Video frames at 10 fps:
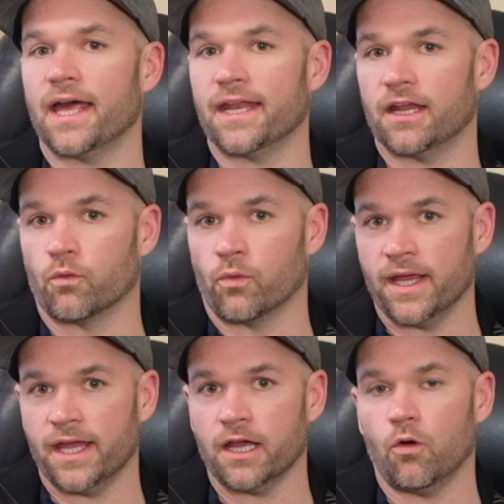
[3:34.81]
let it
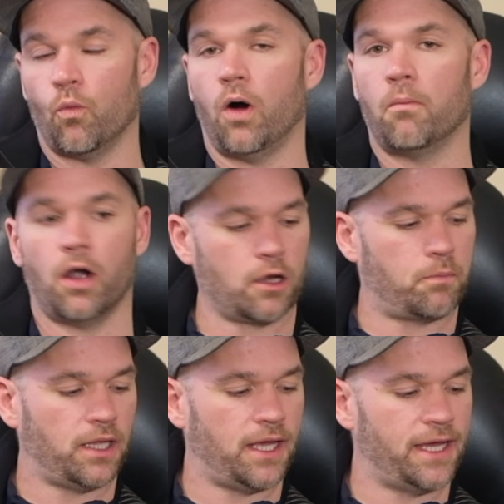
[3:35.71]
ring while Mark
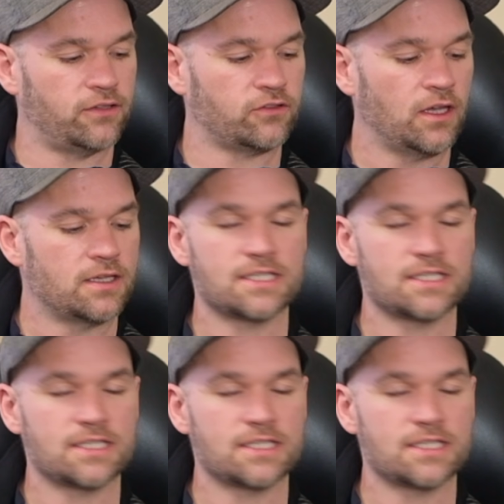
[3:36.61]
plays